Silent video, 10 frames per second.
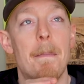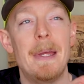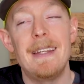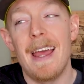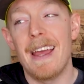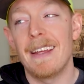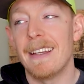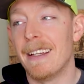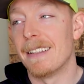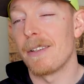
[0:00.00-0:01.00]
Midday
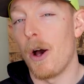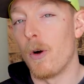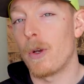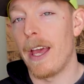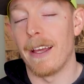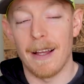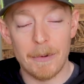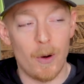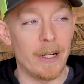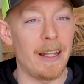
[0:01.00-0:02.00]
is okay.
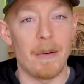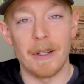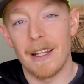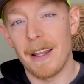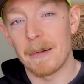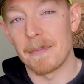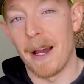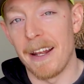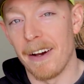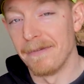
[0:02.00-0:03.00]
I'm coining that one, that one's
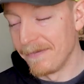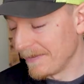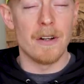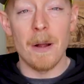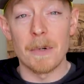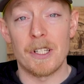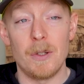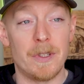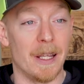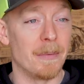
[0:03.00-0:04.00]
mine now. Our number
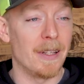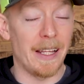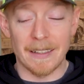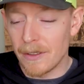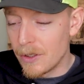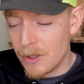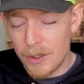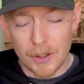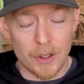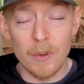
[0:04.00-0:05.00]
two tip, like
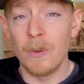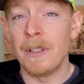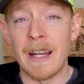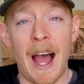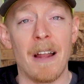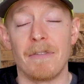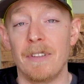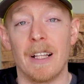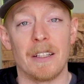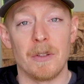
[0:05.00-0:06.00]
do not
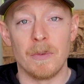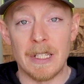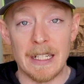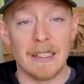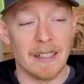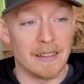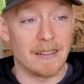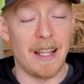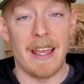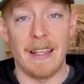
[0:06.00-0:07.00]
feel like you need to
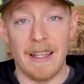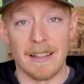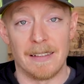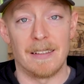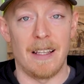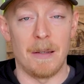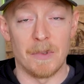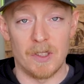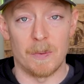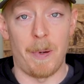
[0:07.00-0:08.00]
stay in the same
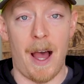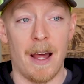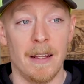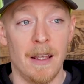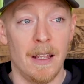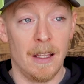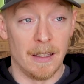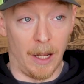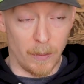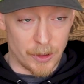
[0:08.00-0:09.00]
spot.
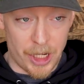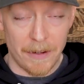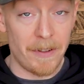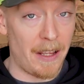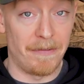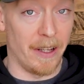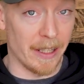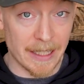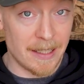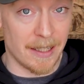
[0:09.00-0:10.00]
Now, Jeff and I fell
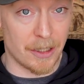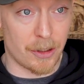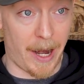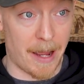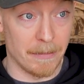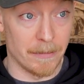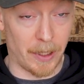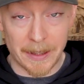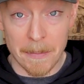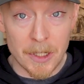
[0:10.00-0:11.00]
into this trap for
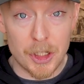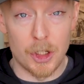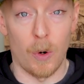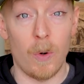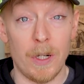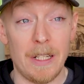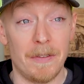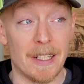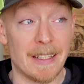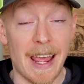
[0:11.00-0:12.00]
like the majority
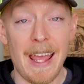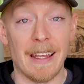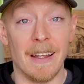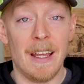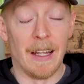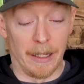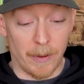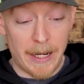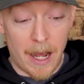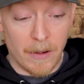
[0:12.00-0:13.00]
of the day. Like
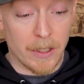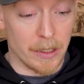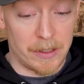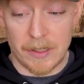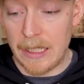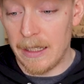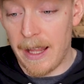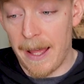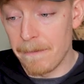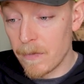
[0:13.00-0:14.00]
right now, you're seeing
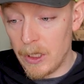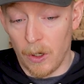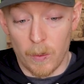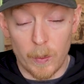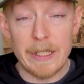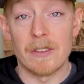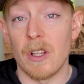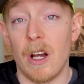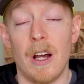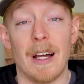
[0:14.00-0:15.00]
that, you know, we
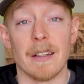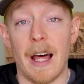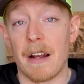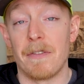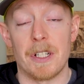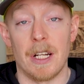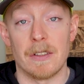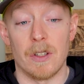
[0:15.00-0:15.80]
saw a lot of fish on